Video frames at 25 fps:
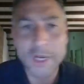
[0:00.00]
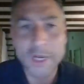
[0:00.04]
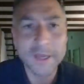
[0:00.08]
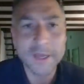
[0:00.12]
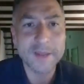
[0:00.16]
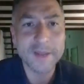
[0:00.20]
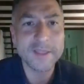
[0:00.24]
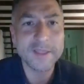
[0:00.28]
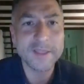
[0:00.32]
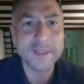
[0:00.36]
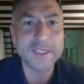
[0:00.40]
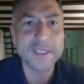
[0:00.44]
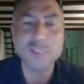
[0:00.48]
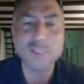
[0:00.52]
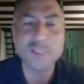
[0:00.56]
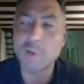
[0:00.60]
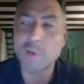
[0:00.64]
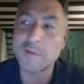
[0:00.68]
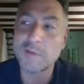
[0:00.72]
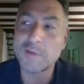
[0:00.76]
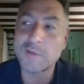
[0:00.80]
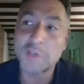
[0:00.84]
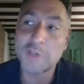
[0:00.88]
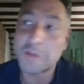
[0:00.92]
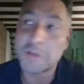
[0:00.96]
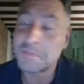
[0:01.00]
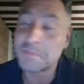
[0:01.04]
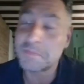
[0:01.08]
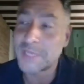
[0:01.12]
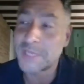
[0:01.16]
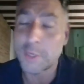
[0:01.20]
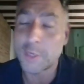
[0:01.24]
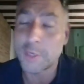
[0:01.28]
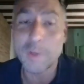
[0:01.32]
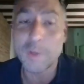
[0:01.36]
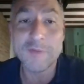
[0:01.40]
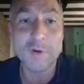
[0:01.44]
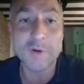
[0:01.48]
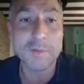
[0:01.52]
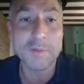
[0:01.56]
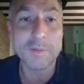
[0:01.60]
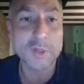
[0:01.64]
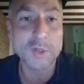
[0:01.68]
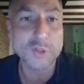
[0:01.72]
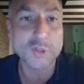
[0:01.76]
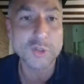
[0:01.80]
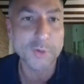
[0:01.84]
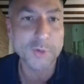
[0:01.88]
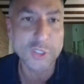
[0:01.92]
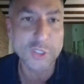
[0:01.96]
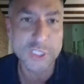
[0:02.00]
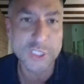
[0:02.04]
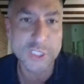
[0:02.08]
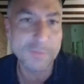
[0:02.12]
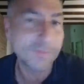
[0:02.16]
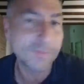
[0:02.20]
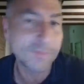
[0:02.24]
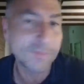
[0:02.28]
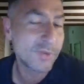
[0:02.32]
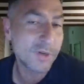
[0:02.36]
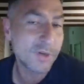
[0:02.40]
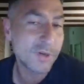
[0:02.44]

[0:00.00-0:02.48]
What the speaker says: And I think that's one of the takeaway from entrepreneurship,